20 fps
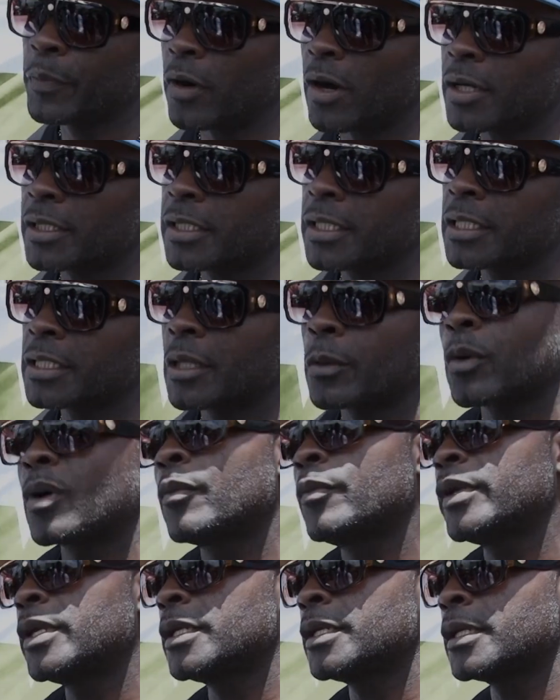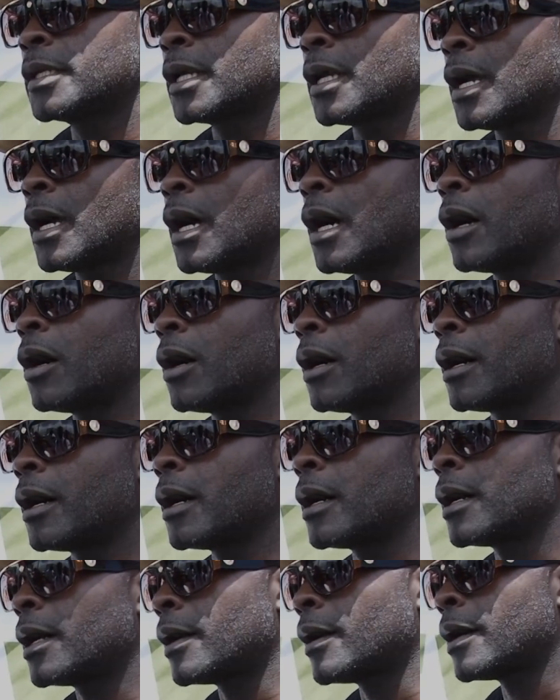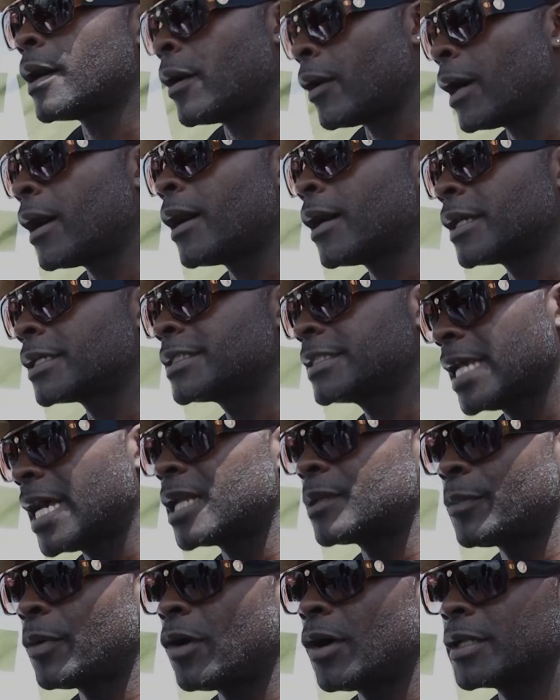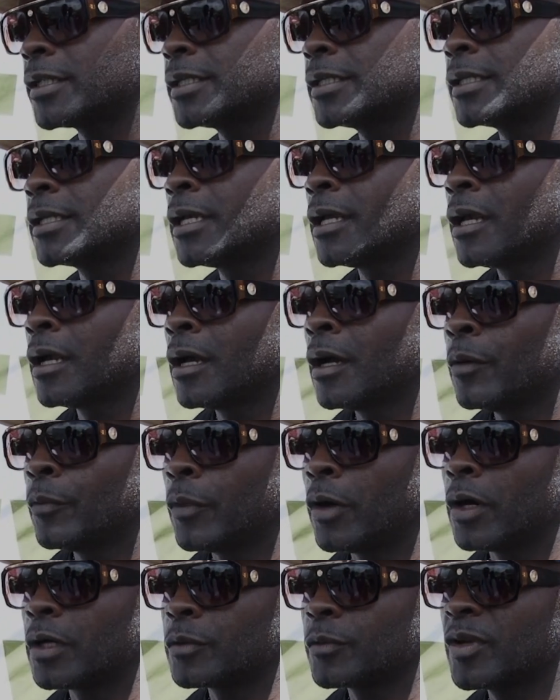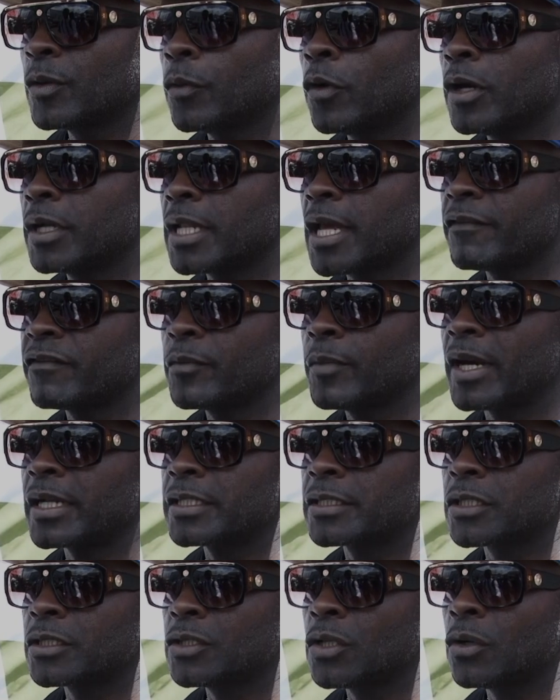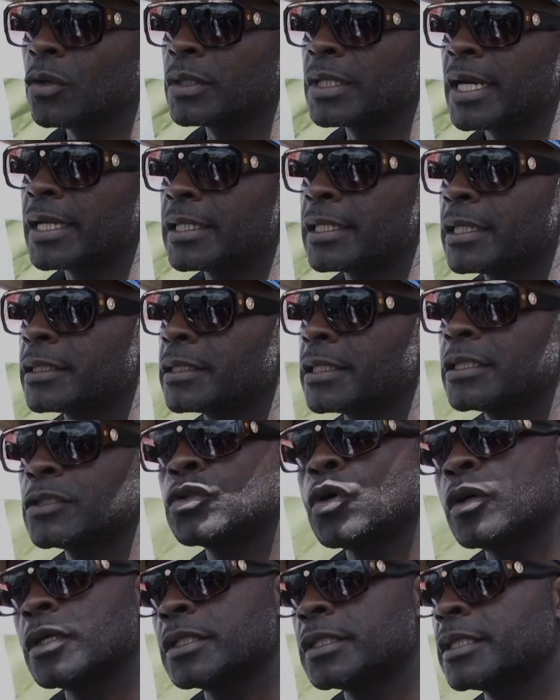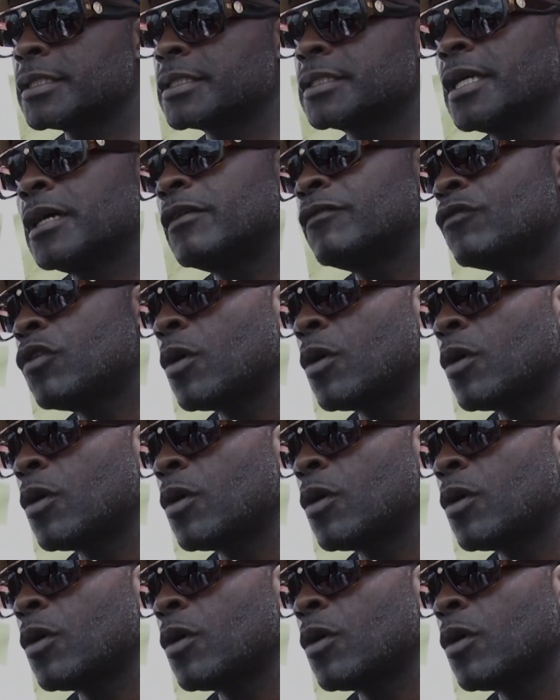party and there will be a sad party. But we want everybody to know that there's nothing